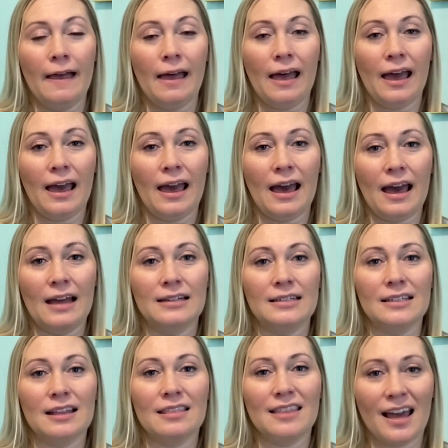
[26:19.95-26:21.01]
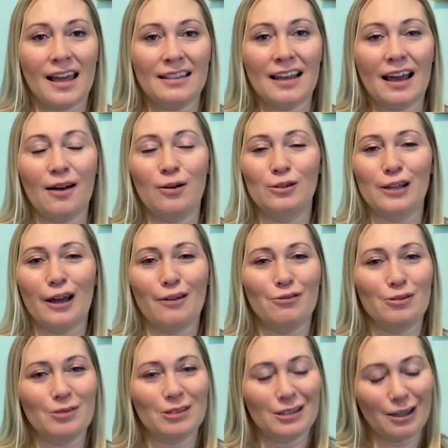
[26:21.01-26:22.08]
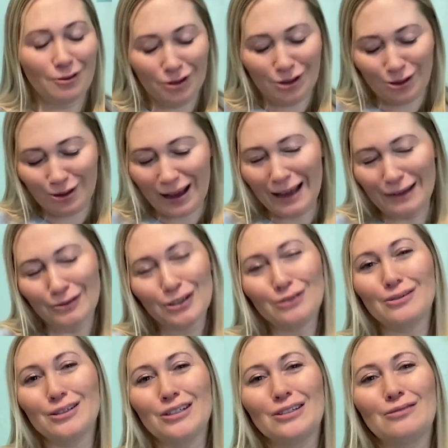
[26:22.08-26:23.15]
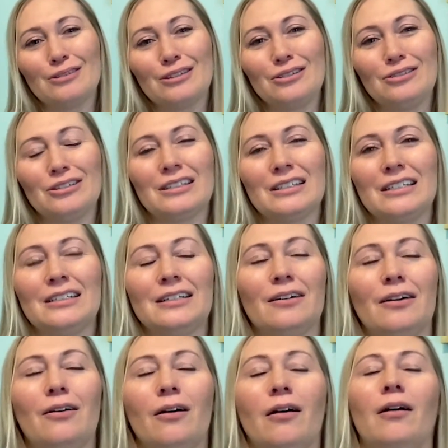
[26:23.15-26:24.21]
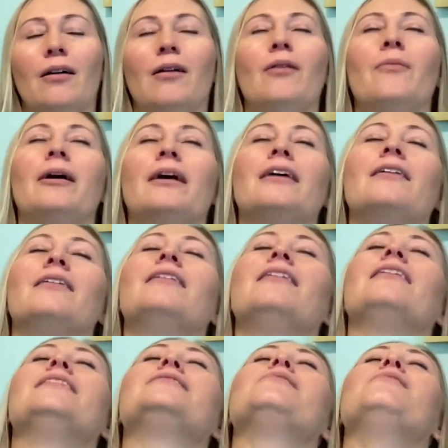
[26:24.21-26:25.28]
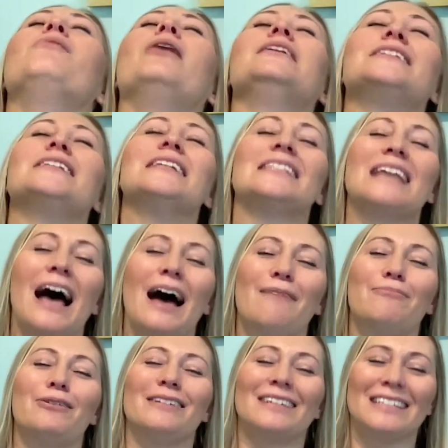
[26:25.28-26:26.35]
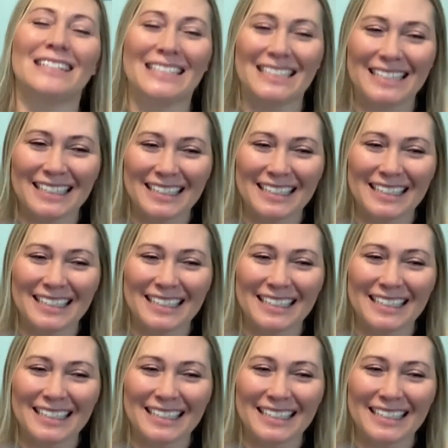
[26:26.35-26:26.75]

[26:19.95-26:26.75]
And then that hotel room is there for you afterwards when you just need to go, "Oh my goodness, what just happened?"